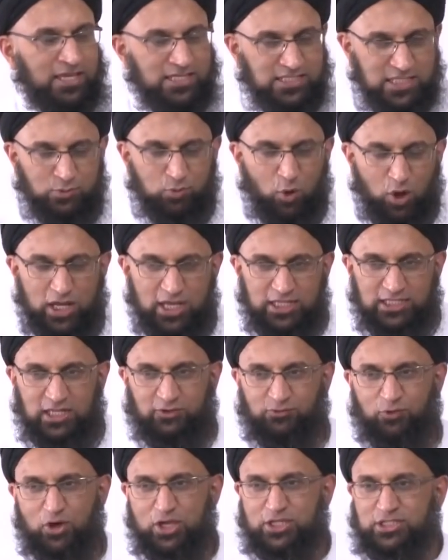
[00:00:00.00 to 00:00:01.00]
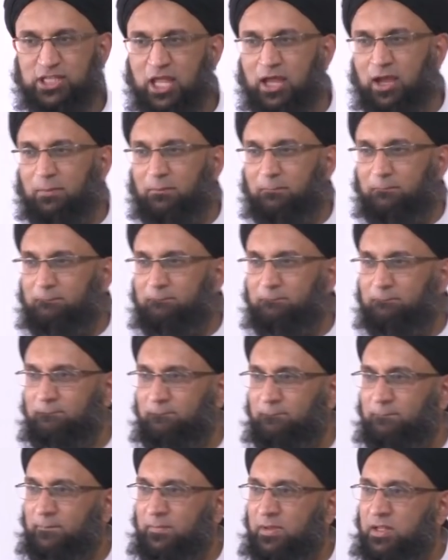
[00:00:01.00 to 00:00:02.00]
this is what he did for Islam.
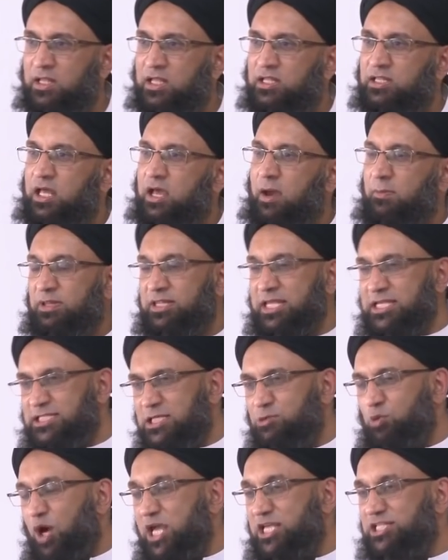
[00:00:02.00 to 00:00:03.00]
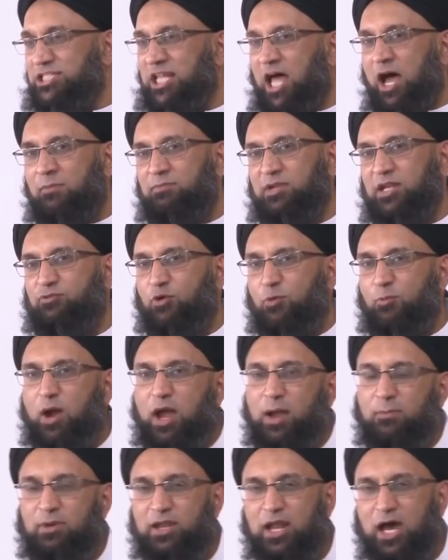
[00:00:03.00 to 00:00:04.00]
I mean, this is what Islam did for
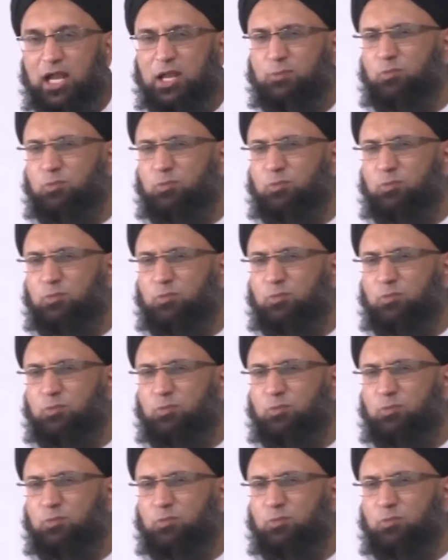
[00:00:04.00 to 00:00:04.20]
Muhammad